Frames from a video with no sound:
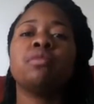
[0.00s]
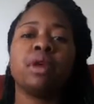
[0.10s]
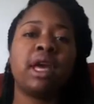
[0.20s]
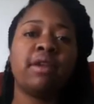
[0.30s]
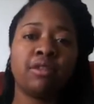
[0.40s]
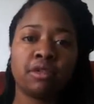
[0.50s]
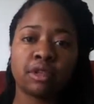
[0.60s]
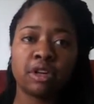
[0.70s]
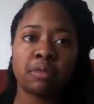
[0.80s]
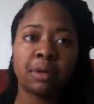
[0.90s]
and behavioral
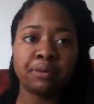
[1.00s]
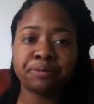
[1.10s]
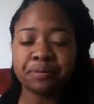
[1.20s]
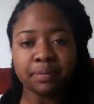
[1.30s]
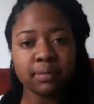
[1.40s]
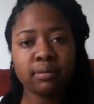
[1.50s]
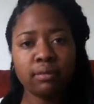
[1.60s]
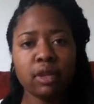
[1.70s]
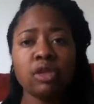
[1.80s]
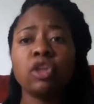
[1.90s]
therapy.
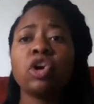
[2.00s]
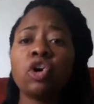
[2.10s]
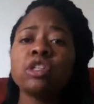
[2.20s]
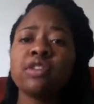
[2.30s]
The goals